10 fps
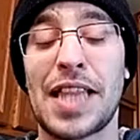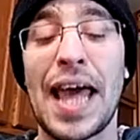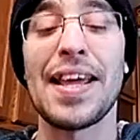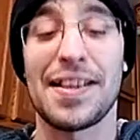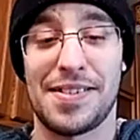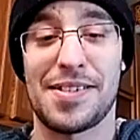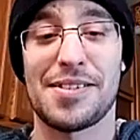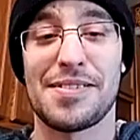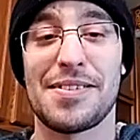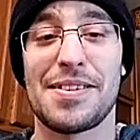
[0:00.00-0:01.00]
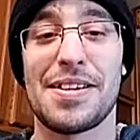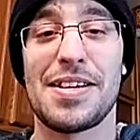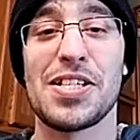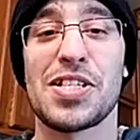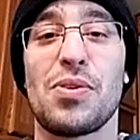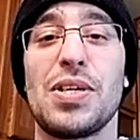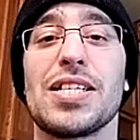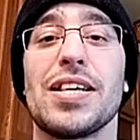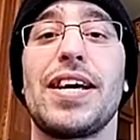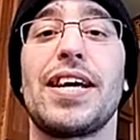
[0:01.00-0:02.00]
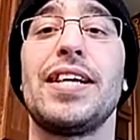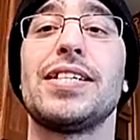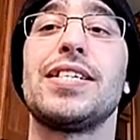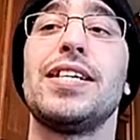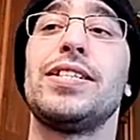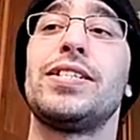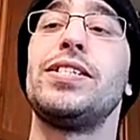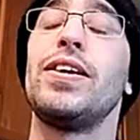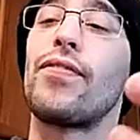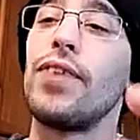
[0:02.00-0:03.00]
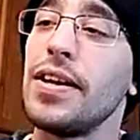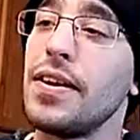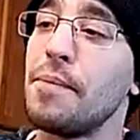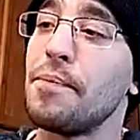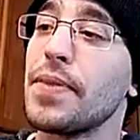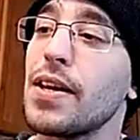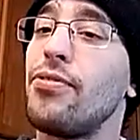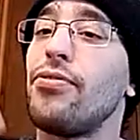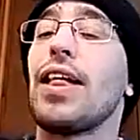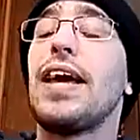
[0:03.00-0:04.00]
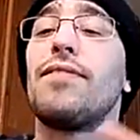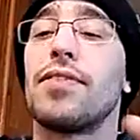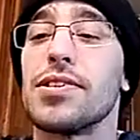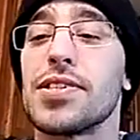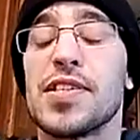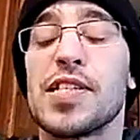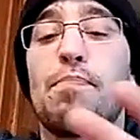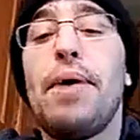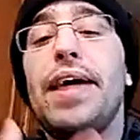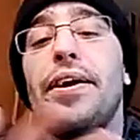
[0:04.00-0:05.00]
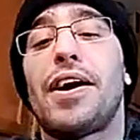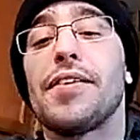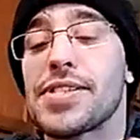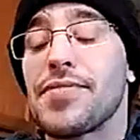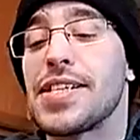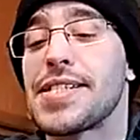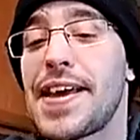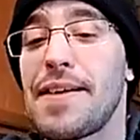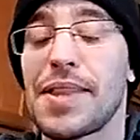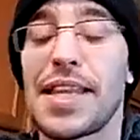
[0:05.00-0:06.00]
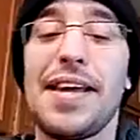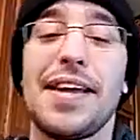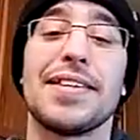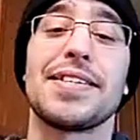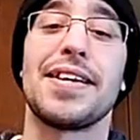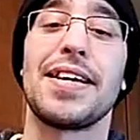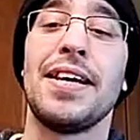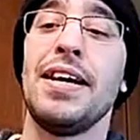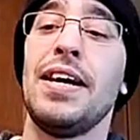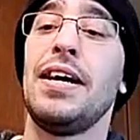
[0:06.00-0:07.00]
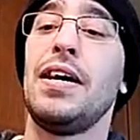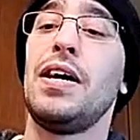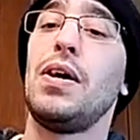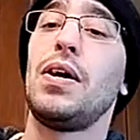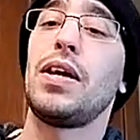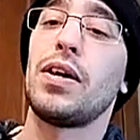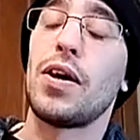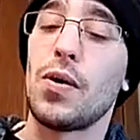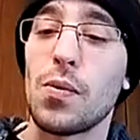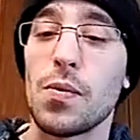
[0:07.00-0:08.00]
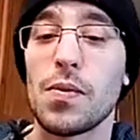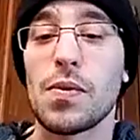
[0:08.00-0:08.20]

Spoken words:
things. So it's like, it's different flavors, it's spin-offs of the same thing. It's like, you know,